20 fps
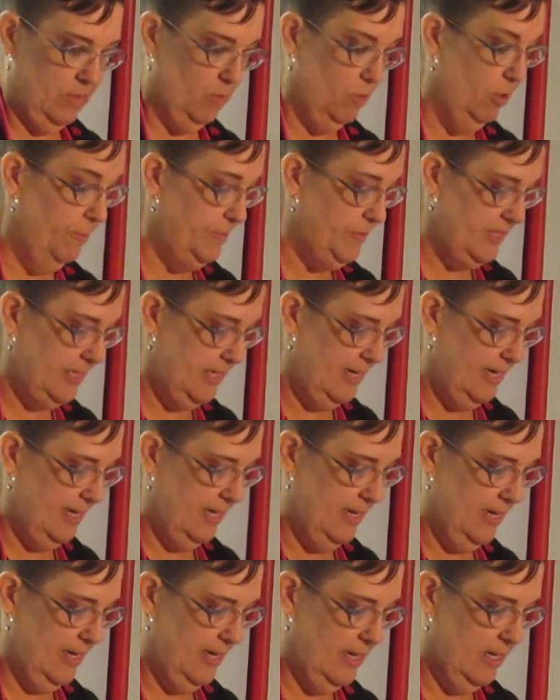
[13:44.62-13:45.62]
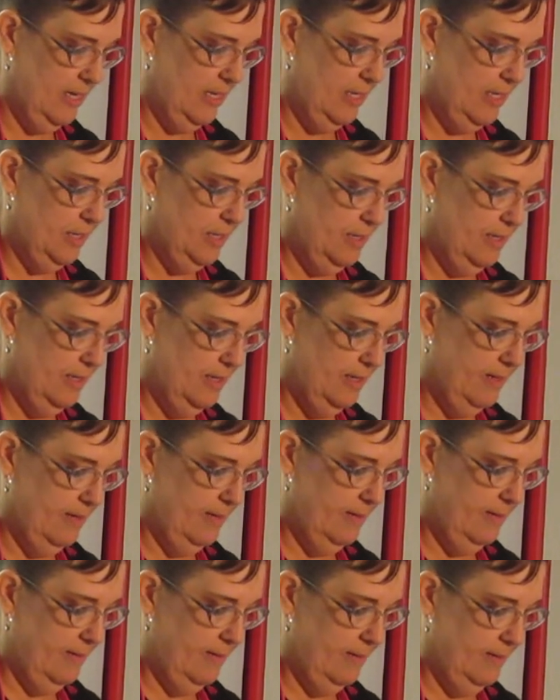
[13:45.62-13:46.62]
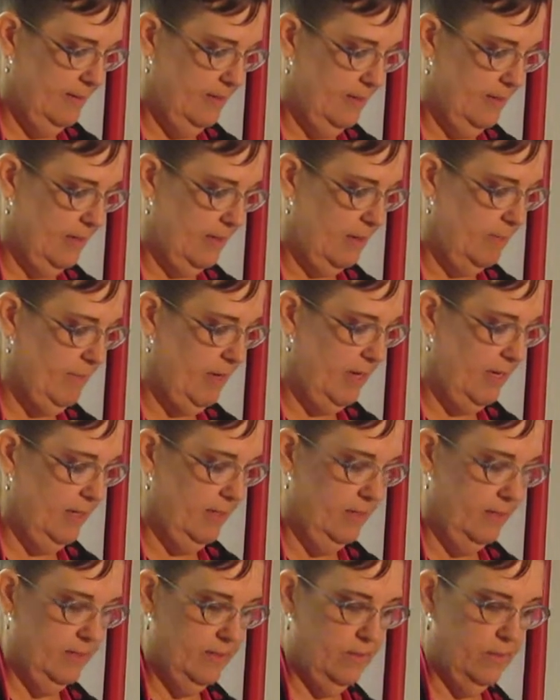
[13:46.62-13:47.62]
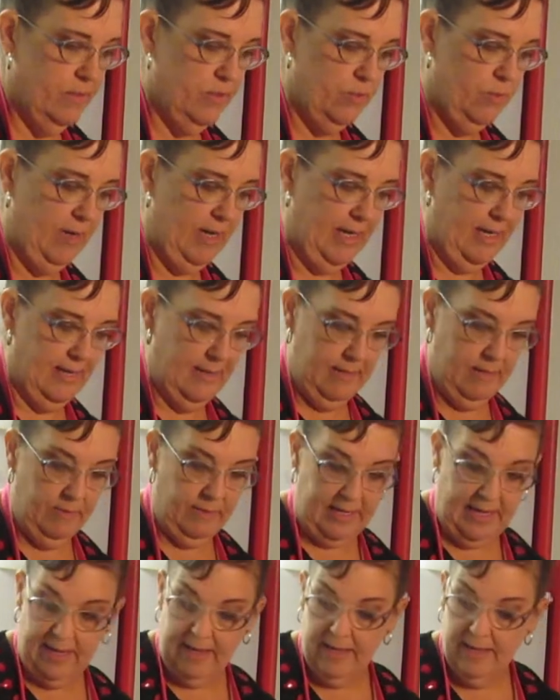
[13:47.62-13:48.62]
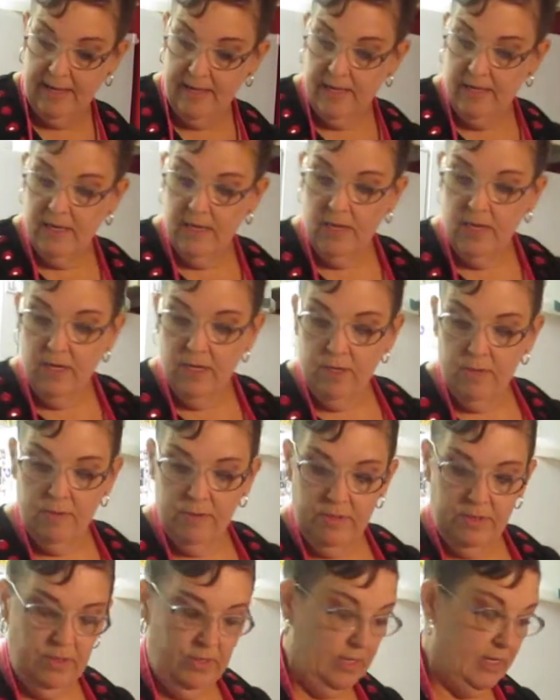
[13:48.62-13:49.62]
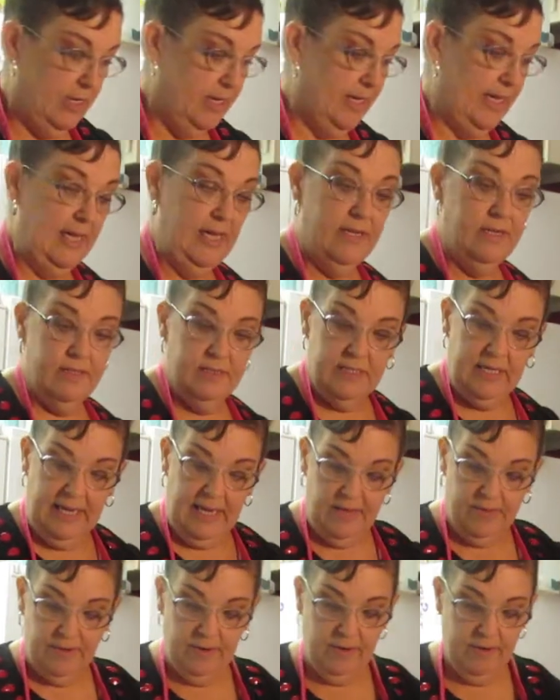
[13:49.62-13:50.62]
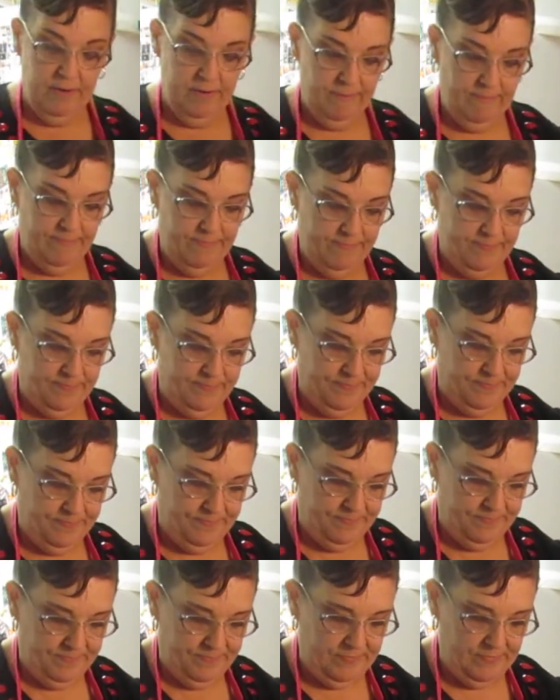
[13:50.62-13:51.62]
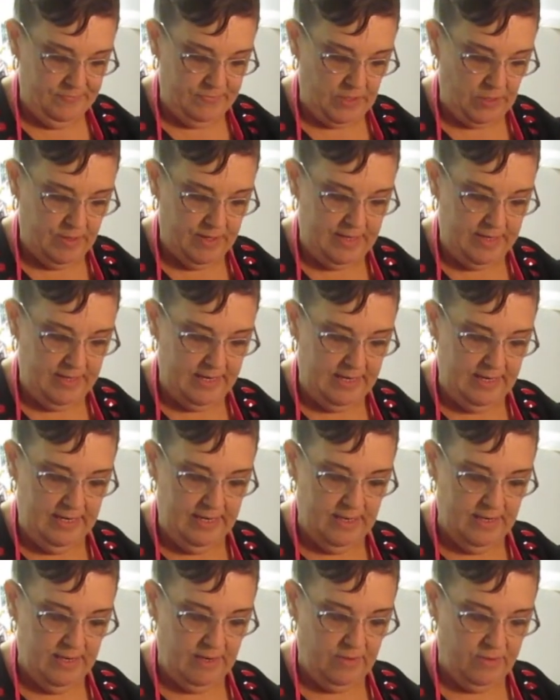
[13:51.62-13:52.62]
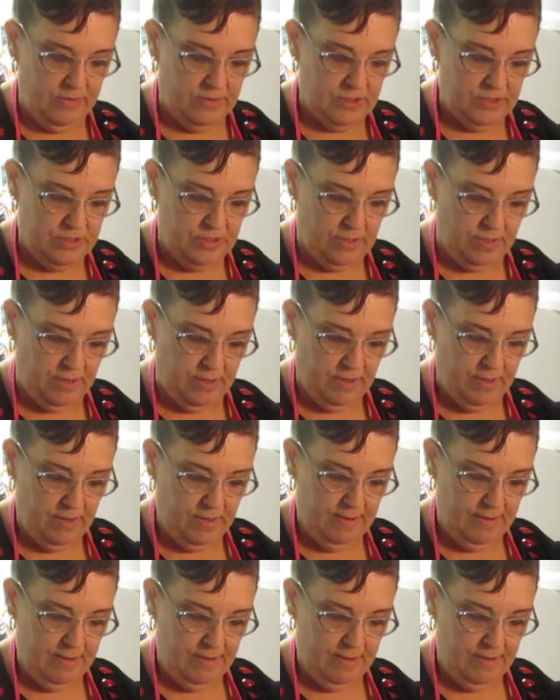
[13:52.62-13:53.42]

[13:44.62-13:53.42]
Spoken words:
Oopsie. Come on. 3. Okay. You're going to get it together. Darn it. I need another stir.